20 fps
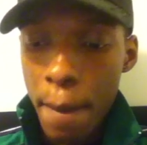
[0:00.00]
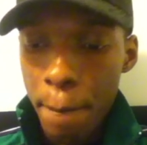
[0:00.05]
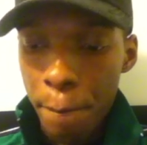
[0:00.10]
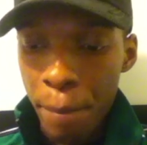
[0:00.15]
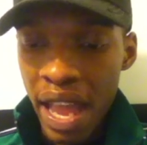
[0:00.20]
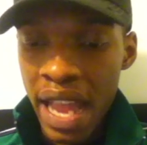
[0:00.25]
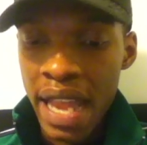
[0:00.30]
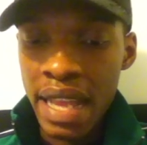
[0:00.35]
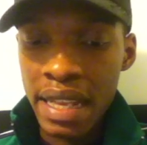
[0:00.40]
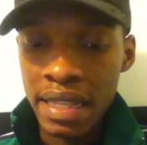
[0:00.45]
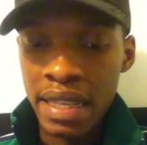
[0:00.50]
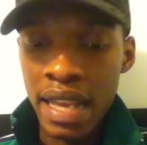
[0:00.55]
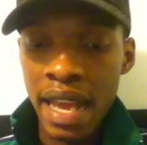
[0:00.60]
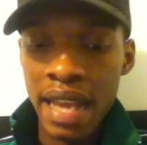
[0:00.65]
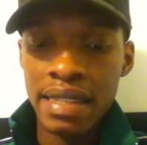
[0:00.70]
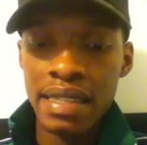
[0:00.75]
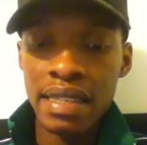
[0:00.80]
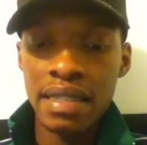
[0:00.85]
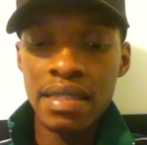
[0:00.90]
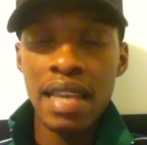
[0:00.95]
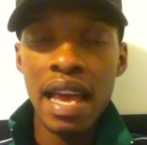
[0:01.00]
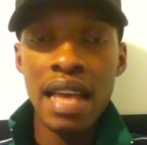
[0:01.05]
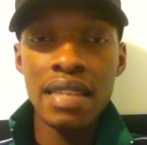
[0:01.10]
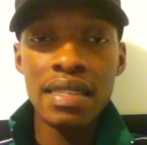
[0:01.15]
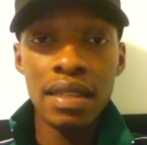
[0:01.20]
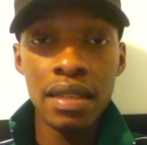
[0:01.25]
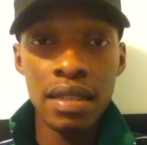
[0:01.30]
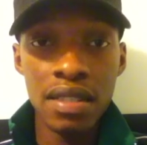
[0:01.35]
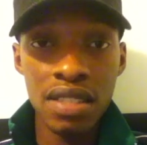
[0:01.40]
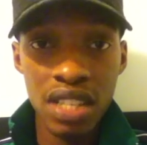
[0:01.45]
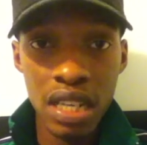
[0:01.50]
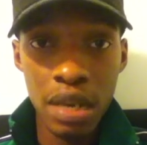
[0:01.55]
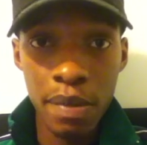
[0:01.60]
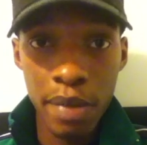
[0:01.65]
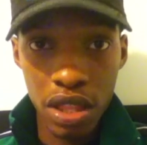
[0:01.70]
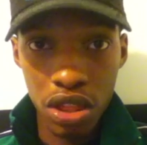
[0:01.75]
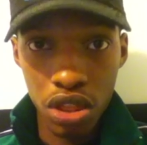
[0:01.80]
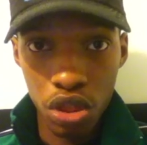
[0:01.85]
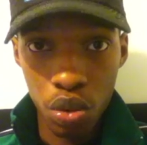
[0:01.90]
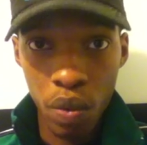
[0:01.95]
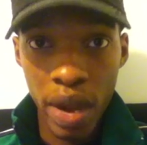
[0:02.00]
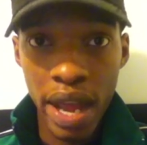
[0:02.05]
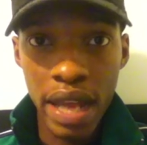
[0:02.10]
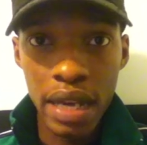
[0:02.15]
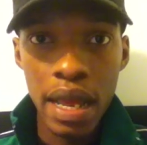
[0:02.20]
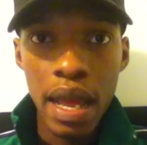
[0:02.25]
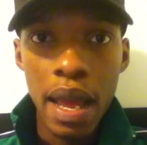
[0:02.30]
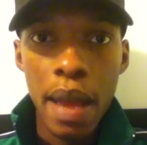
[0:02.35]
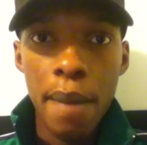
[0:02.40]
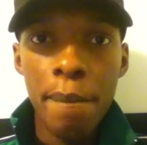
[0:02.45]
paint Nexus as a legitimate threat,